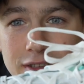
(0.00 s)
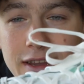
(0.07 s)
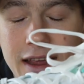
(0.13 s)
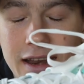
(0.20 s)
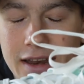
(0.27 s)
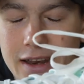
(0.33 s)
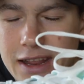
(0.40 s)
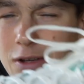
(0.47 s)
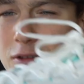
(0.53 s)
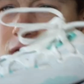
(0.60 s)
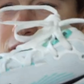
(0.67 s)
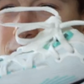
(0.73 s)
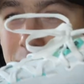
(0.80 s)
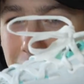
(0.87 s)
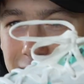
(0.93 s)
to get it. It
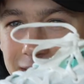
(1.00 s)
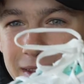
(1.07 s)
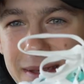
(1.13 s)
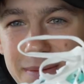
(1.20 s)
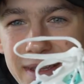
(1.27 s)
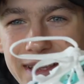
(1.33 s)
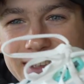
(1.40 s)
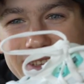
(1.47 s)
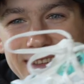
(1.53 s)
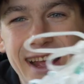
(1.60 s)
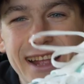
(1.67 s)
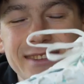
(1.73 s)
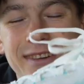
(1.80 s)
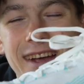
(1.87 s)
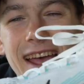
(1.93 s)
was meant to be, so
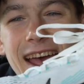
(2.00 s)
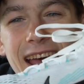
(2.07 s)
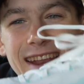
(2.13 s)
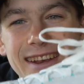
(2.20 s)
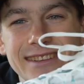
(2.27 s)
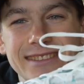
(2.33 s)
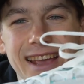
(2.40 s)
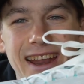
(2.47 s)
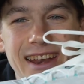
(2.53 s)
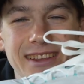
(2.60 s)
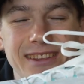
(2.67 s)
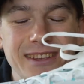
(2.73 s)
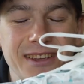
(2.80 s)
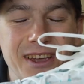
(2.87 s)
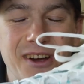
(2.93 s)
that's why I
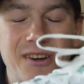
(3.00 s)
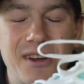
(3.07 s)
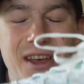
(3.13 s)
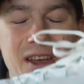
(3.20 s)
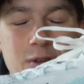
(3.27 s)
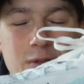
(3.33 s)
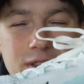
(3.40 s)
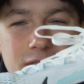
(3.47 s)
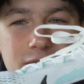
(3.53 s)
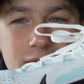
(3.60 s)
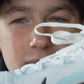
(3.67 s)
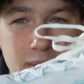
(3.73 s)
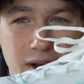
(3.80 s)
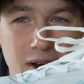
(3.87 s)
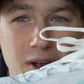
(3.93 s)
decided to go with the
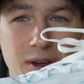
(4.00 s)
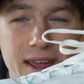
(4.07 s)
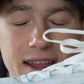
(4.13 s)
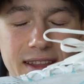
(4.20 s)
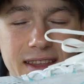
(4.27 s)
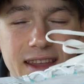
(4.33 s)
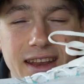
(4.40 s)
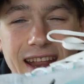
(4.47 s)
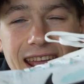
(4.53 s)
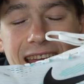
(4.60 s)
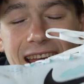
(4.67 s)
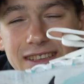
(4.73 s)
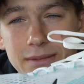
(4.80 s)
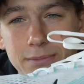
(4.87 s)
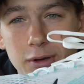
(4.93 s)
Vomero 18
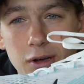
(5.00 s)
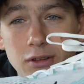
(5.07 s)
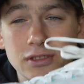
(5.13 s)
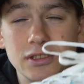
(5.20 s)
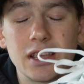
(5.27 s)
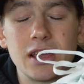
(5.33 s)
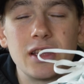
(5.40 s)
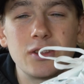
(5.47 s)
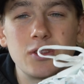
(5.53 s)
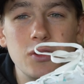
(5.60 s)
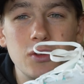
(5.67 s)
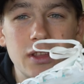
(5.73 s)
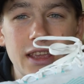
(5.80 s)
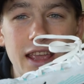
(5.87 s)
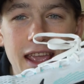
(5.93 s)
as opposed
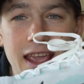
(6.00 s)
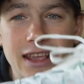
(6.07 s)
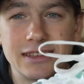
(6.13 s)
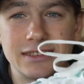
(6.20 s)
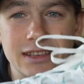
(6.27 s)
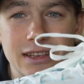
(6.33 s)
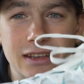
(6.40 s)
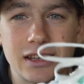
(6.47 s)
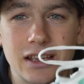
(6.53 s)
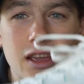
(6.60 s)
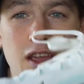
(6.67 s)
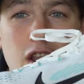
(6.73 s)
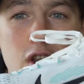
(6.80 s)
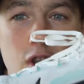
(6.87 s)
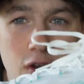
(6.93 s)
to the ASICS
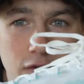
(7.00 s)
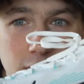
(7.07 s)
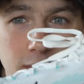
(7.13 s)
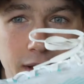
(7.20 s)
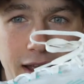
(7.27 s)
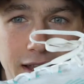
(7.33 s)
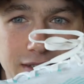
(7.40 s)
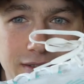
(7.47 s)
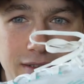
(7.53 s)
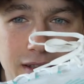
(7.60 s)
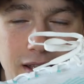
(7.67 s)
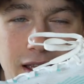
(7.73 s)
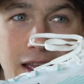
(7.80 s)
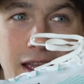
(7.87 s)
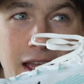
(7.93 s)
Novablast.
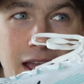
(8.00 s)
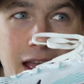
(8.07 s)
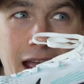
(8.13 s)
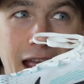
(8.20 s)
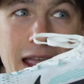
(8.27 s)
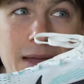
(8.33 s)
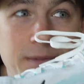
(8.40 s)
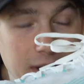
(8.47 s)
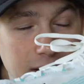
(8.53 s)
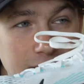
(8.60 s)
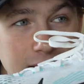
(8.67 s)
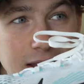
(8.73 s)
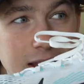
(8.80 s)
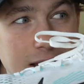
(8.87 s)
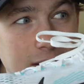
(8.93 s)
I am
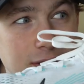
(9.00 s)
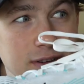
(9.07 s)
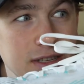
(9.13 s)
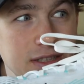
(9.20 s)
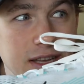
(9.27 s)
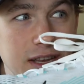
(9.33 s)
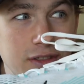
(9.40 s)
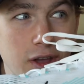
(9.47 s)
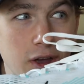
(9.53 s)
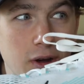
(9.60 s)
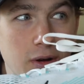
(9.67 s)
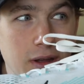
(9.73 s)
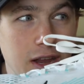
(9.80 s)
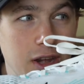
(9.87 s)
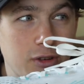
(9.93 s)
very interested
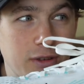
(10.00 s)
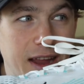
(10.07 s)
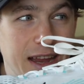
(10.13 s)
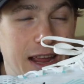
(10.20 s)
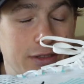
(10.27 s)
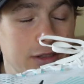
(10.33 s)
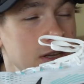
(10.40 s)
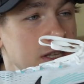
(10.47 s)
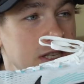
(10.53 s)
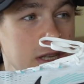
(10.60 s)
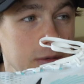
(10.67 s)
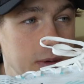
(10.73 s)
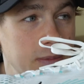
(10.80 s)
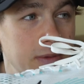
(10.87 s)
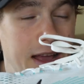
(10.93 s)
though in trying out the
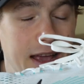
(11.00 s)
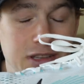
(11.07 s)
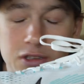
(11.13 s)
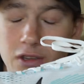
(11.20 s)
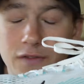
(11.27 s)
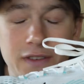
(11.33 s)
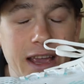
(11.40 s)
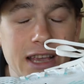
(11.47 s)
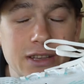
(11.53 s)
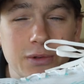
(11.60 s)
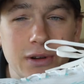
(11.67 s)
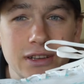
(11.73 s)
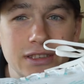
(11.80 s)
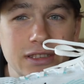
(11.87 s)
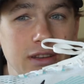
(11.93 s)
Super Blast, so if you guys
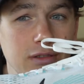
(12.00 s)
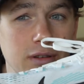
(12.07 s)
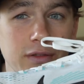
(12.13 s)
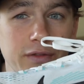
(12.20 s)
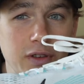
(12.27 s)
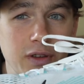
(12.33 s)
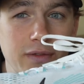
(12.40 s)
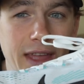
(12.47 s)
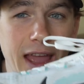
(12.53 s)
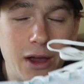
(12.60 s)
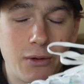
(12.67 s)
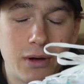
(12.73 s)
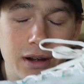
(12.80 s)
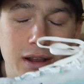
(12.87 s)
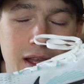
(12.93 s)
want to see a review of
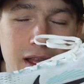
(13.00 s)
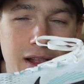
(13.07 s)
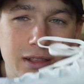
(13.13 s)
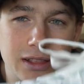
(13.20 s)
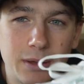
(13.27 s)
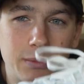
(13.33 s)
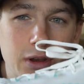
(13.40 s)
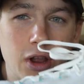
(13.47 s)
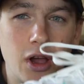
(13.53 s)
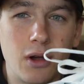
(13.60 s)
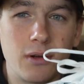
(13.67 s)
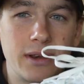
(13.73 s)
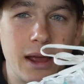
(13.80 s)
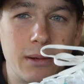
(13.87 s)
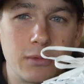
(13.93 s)
that one, let me
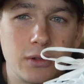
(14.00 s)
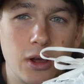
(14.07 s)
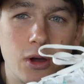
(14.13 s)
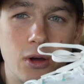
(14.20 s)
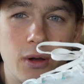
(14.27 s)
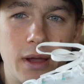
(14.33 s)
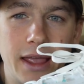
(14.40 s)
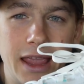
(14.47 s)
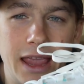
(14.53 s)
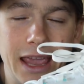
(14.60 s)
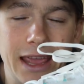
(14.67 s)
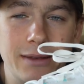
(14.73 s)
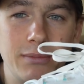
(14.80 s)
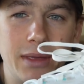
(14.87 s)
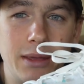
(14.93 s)
know down below,
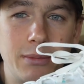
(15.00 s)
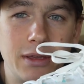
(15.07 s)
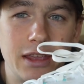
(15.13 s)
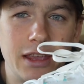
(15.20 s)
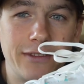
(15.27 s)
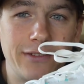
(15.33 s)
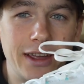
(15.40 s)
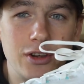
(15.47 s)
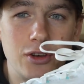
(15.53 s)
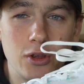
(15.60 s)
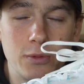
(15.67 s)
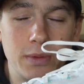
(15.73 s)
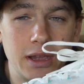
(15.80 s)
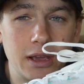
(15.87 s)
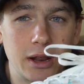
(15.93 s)
and maybe if I do
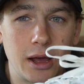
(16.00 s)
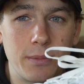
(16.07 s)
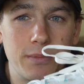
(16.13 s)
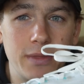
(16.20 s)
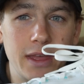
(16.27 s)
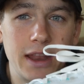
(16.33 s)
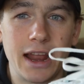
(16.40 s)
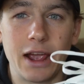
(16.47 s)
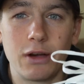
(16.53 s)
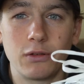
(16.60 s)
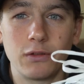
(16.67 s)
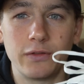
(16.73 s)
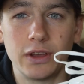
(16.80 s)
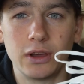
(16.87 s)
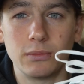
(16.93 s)
pick it up, then I will
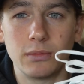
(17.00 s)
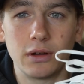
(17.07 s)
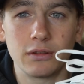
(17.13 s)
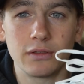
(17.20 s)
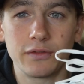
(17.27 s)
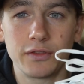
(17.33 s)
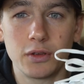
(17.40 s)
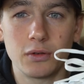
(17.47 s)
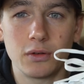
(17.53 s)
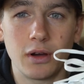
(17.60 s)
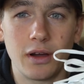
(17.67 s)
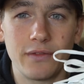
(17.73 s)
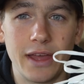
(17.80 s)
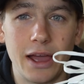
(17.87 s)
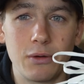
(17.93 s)
film a review
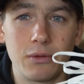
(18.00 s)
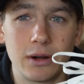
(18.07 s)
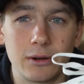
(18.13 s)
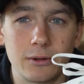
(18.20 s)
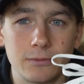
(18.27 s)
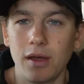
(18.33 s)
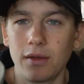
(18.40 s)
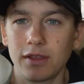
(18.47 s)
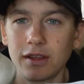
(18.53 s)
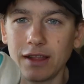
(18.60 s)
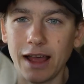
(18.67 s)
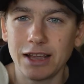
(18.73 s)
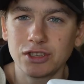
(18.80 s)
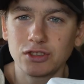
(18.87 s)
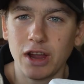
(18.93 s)
of that one. The
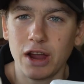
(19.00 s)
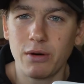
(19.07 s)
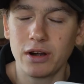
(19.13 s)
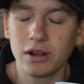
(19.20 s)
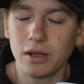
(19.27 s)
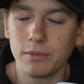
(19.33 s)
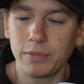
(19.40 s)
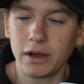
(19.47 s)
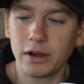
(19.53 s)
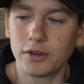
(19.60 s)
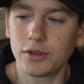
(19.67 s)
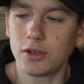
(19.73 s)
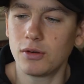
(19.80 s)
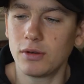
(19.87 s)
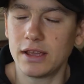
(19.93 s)
last shoe I want to compare
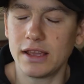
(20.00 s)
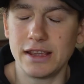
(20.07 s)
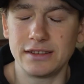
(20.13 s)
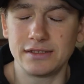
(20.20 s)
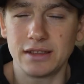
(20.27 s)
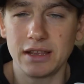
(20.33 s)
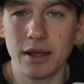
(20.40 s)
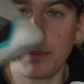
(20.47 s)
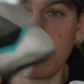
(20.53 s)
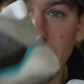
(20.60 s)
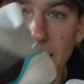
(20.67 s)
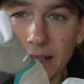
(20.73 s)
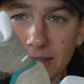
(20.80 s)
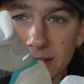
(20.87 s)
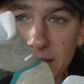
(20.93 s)
to is the
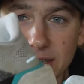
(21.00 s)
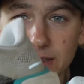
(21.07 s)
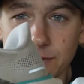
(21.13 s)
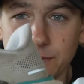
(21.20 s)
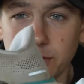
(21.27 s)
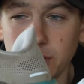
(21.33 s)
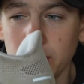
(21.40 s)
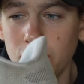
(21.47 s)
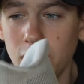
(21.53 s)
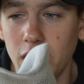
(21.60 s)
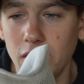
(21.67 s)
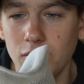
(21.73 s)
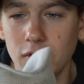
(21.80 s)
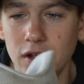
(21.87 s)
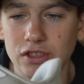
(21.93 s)
Pegasus
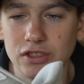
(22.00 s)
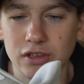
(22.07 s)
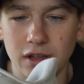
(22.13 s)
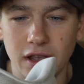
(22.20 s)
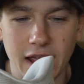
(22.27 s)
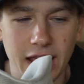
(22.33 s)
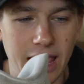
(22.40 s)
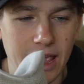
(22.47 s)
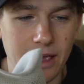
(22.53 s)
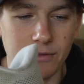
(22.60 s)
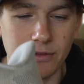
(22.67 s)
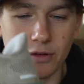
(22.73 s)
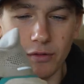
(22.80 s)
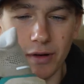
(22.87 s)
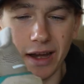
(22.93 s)
41, which I
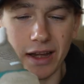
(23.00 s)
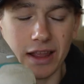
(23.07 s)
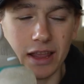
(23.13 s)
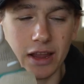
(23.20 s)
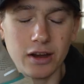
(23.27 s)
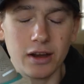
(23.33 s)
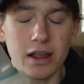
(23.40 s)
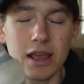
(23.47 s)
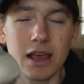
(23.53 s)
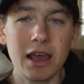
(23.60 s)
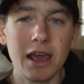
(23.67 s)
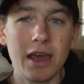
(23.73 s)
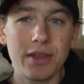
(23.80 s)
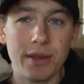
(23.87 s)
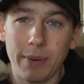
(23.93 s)
have right here.
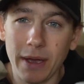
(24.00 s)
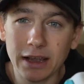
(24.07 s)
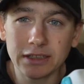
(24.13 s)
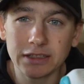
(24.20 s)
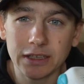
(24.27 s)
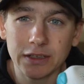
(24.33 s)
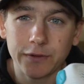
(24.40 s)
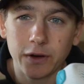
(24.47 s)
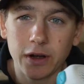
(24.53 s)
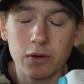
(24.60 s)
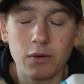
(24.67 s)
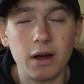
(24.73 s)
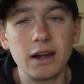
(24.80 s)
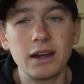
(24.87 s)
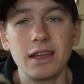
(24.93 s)
The Pegasus
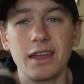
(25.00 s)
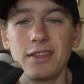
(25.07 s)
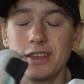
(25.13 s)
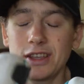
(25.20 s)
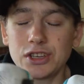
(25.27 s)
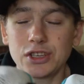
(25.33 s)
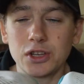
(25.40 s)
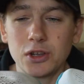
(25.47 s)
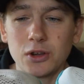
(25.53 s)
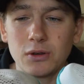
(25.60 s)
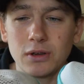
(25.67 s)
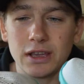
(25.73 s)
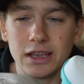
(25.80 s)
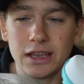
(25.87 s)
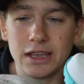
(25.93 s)
41, this
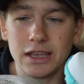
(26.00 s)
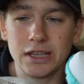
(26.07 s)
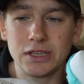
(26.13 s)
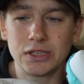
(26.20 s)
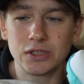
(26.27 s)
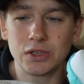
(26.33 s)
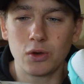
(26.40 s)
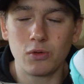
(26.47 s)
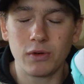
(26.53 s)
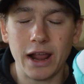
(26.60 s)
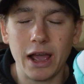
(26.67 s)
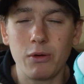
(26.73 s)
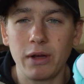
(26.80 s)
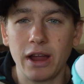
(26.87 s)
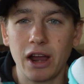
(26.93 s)
shoe is what
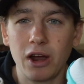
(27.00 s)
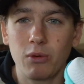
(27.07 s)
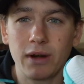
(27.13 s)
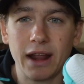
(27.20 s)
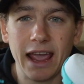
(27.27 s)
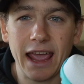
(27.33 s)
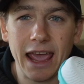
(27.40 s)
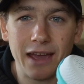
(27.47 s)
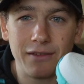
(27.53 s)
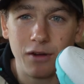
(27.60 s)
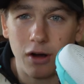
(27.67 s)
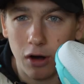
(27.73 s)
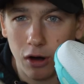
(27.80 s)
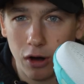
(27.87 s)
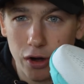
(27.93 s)
I wear when I have a
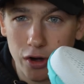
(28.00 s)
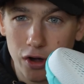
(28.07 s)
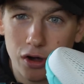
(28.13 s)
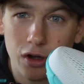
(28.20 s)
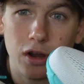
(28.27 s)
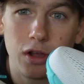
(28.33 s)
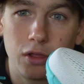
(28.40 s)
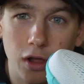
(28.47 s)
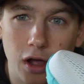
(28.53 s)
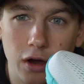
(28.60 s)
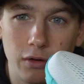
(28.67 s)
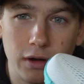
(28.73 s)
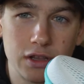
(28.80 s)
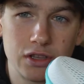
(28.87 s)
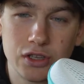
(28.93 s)
harder
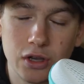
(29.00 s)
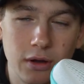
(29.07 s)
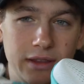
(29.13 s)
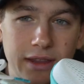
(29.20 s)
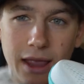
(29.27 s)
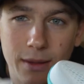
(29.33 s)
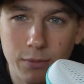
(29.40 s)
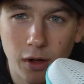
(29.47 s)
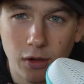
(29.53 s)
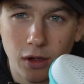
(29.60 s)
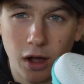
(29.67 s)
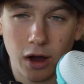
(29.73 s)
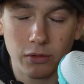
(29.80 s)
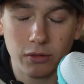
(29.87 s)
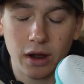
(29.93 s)
long run. So a tempo
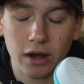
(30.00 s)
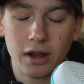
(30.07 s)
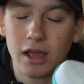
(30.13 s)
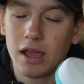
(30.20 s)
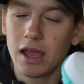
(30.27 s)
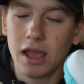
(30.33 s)
long run,